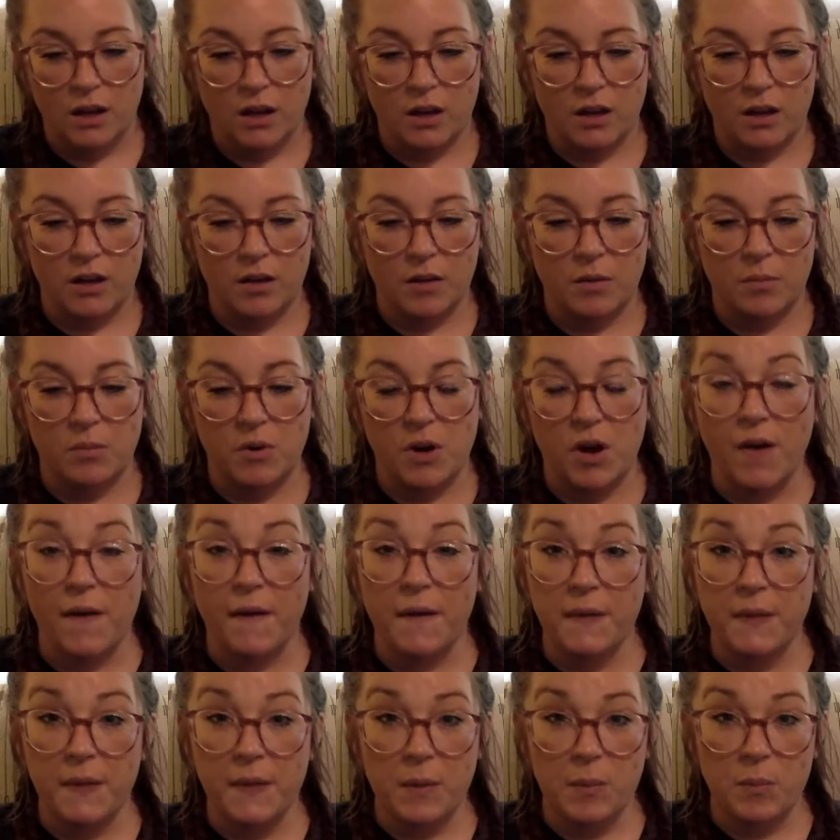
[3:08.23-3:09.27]

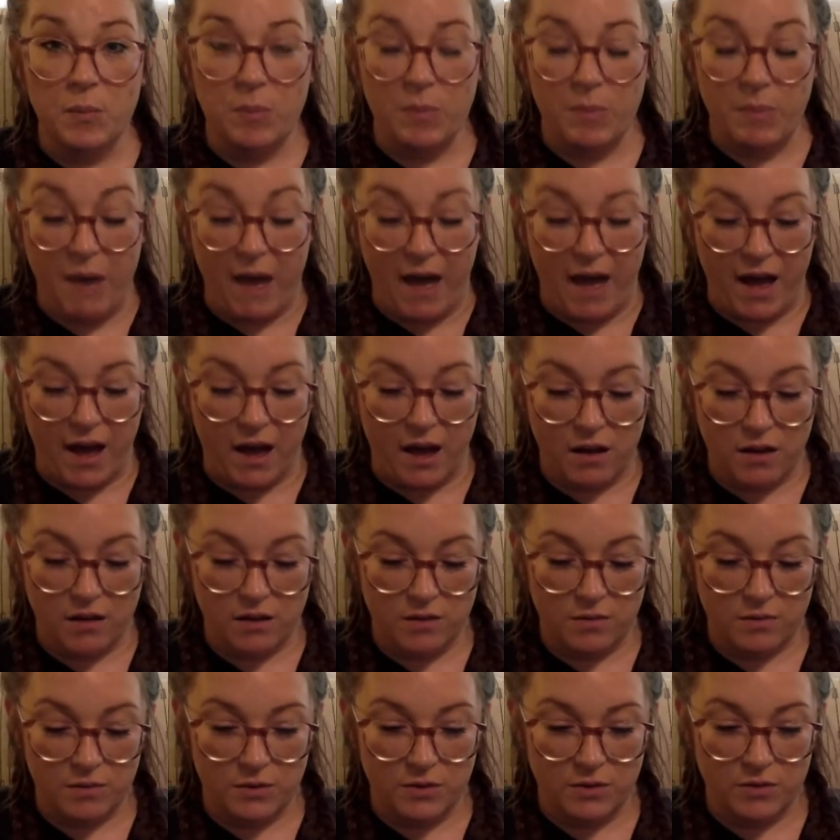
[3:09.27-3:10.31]
On the back,
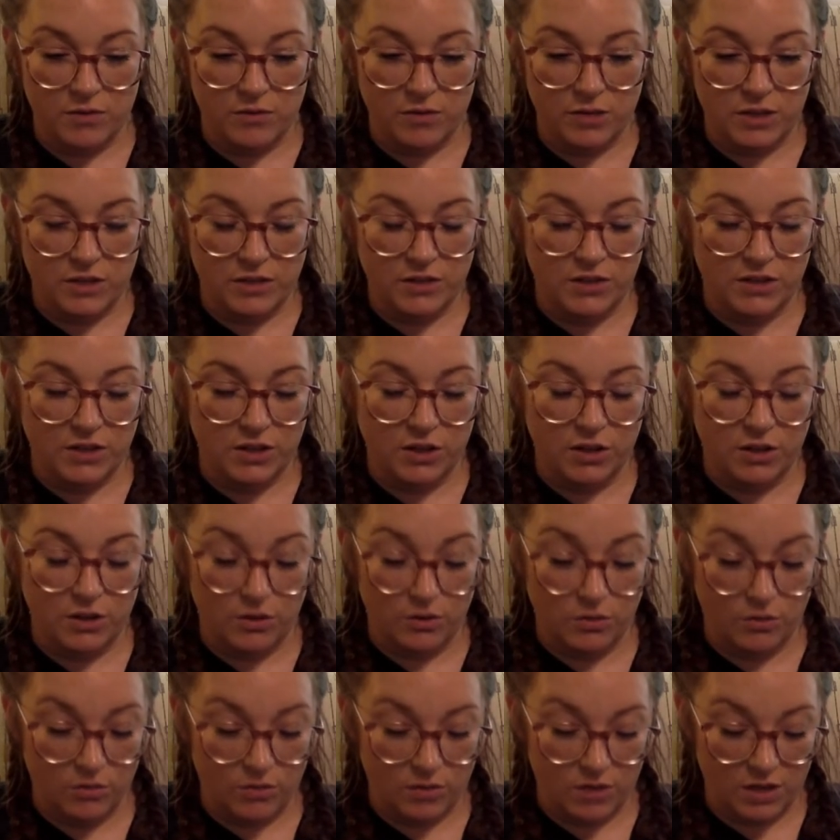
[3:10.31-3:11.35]
I'm going to read to
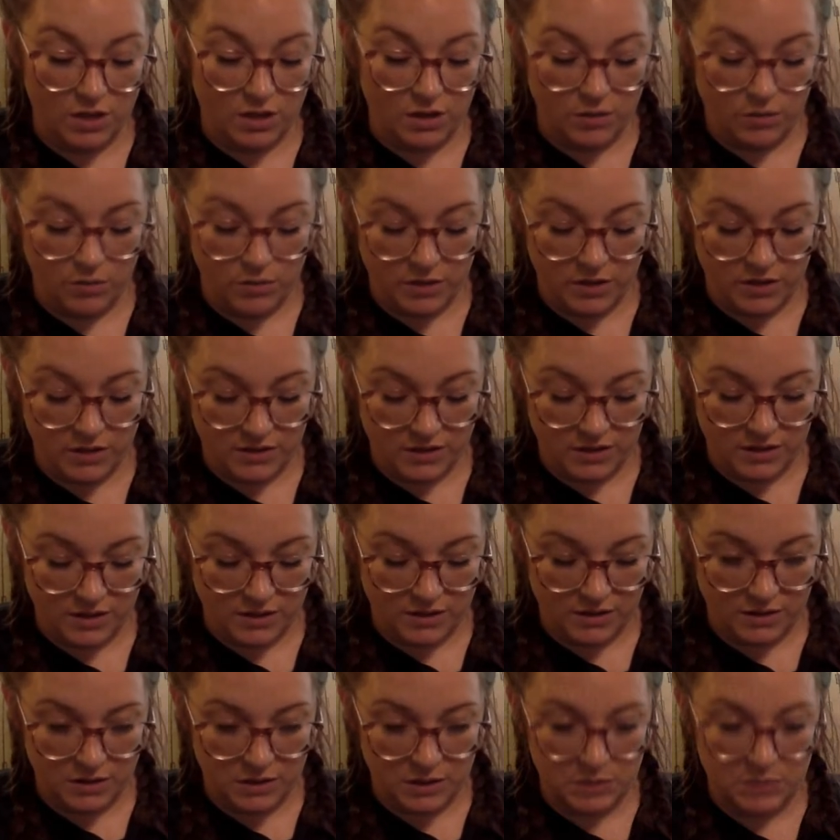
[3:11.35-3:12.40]
you what it says
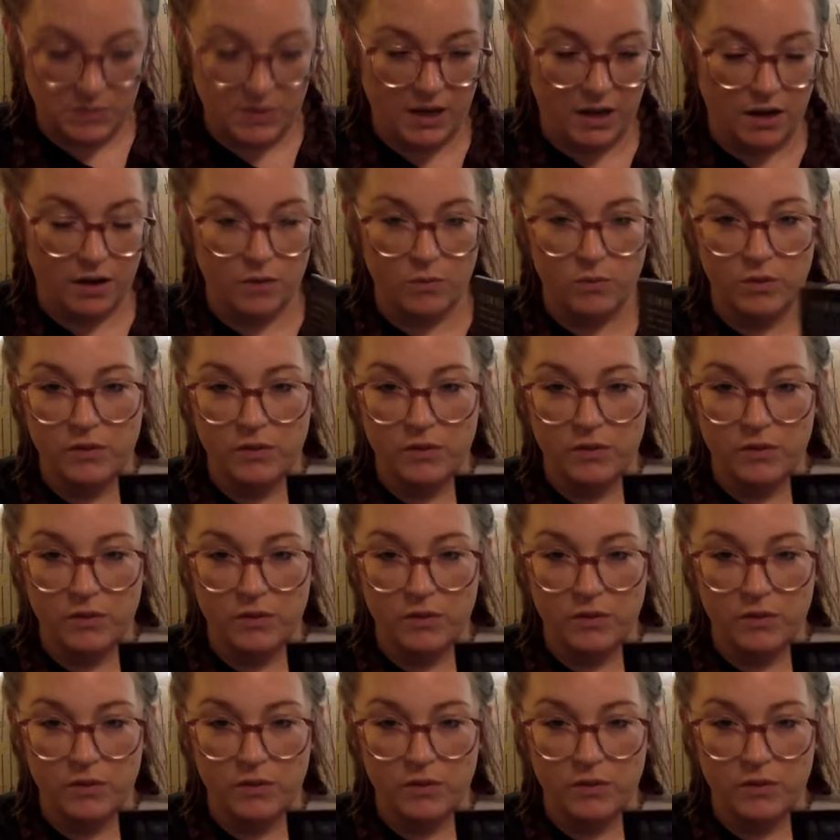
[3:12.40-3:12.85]
on the back.